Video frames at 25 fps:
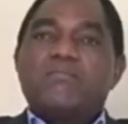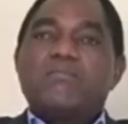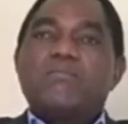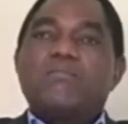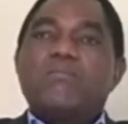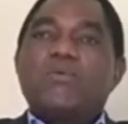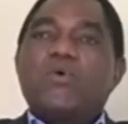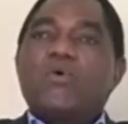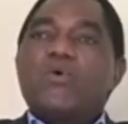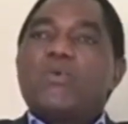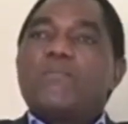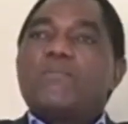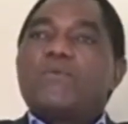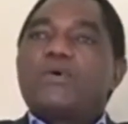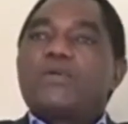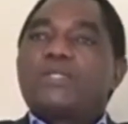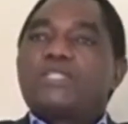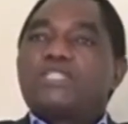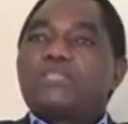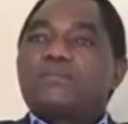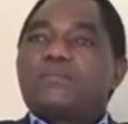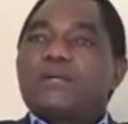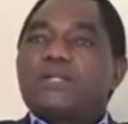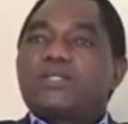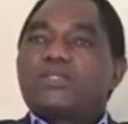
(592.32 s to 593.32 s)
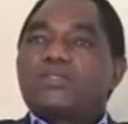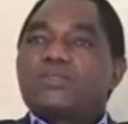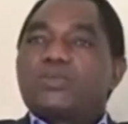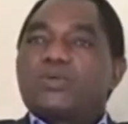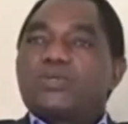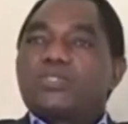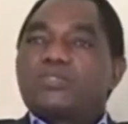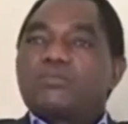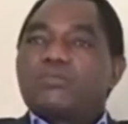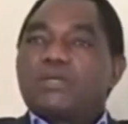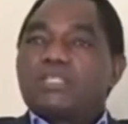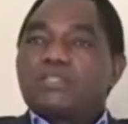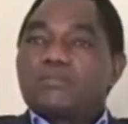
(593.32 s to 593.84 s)
More police
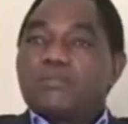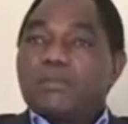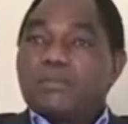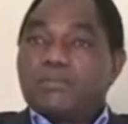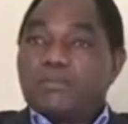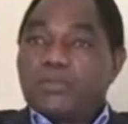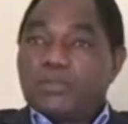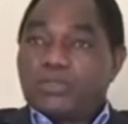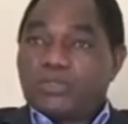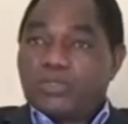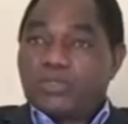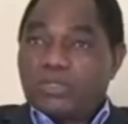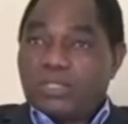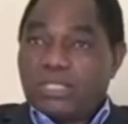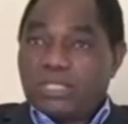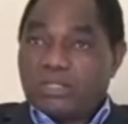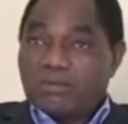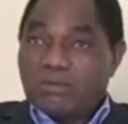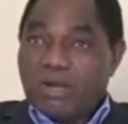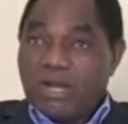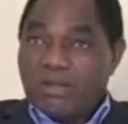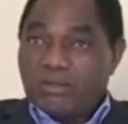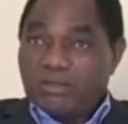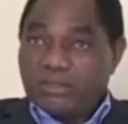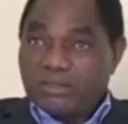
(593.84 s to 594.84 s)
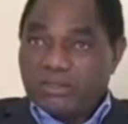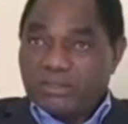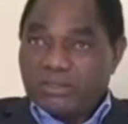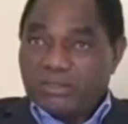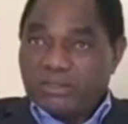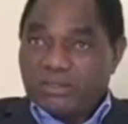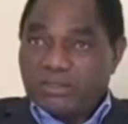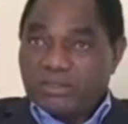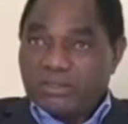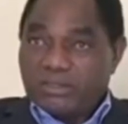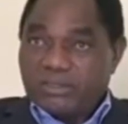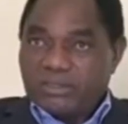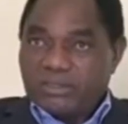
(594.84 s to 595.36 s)
patrols must be put on the ground.